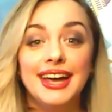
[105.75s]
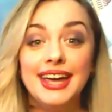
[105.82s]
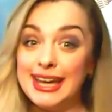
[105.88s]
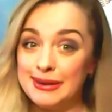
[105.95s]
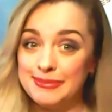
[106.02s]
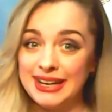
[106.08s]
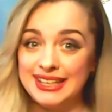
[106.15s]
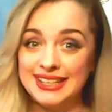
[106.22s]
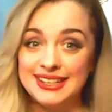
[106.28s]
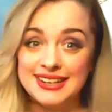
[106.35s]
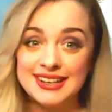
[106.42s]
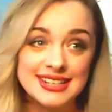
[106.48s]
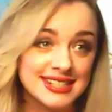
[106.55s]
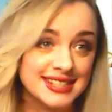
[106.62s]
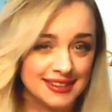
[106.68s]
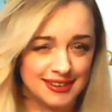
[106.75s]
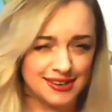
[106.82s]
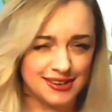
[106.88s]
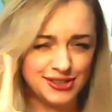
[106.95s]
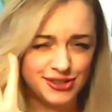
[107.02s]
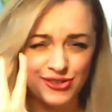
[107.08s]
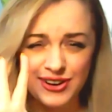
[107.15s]
And my dears,
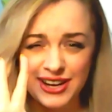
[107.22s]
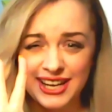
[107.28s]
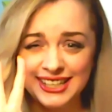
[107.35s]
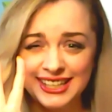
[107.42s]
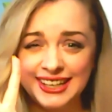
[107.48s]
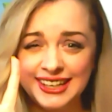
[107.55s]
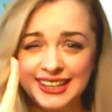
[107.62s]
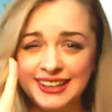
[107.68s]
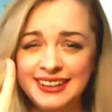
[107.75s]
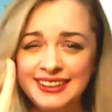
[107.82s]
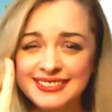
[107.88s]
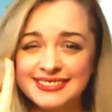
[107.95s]
are you ready?